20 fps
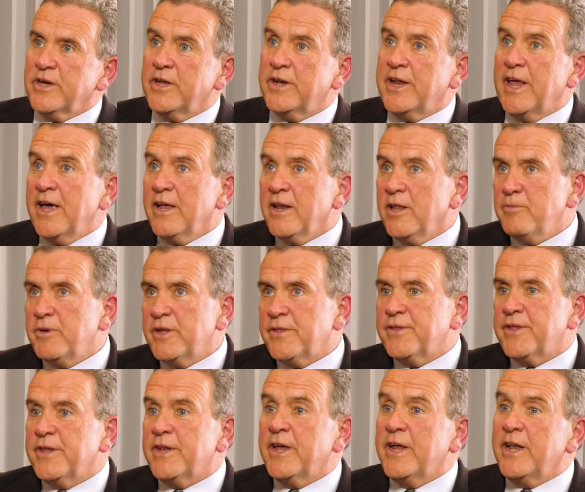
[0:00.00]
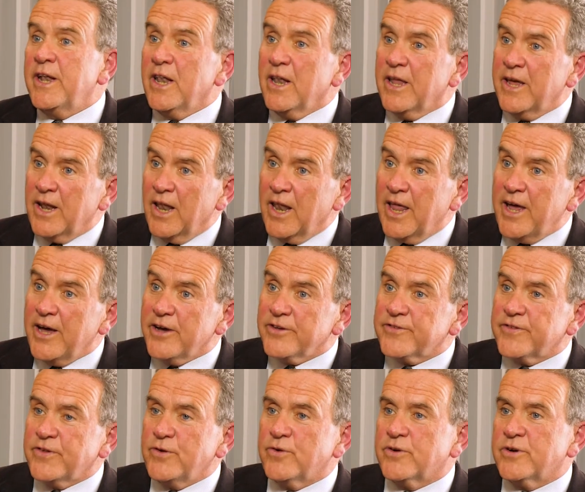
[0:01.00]
an element that
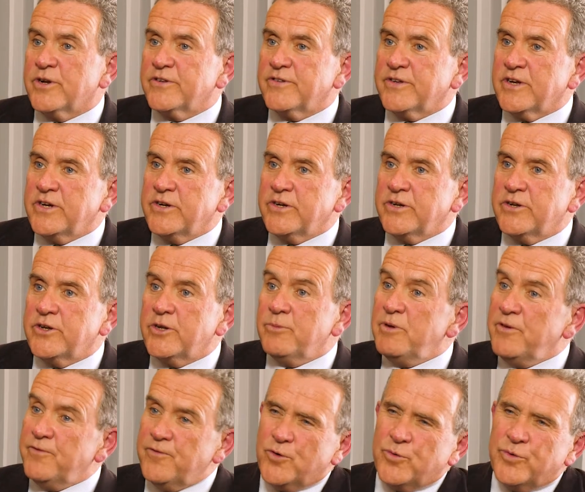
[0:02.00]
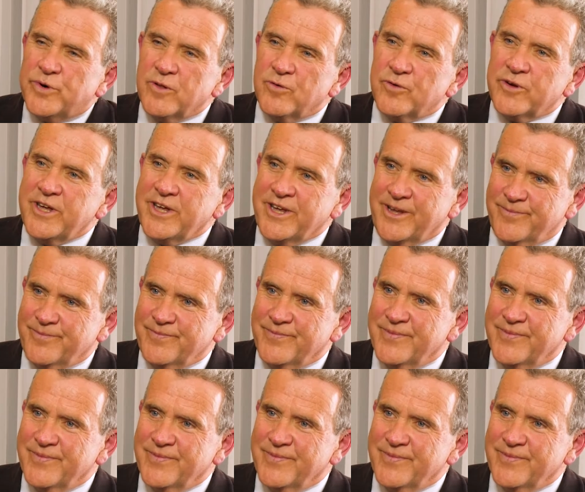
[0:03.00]
allows the organisation to be forward-looking,